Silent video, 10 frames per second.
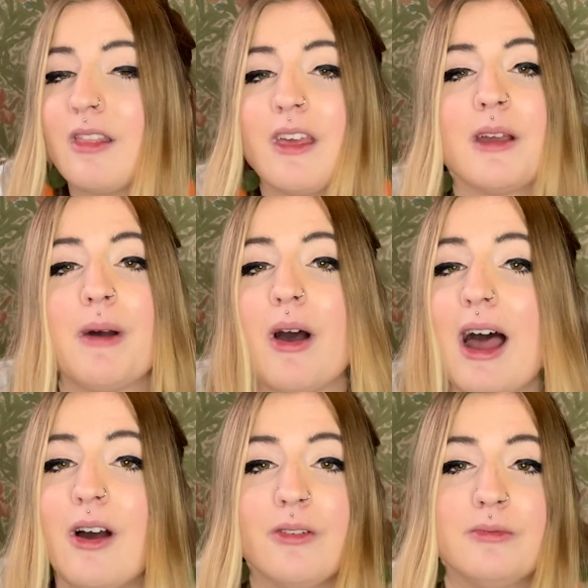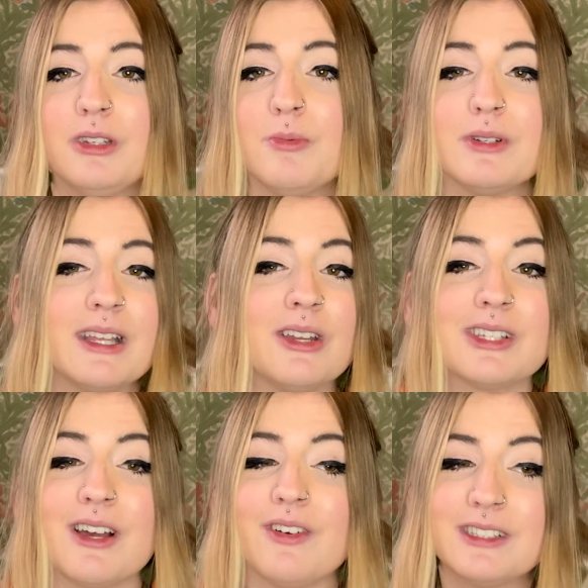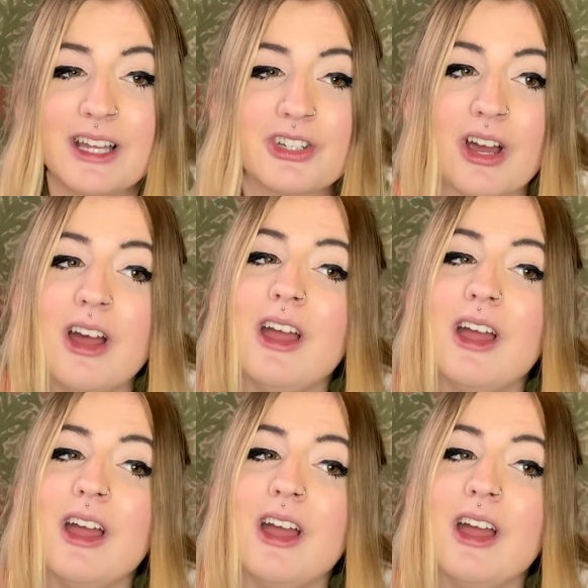think about how you present yourself, etc.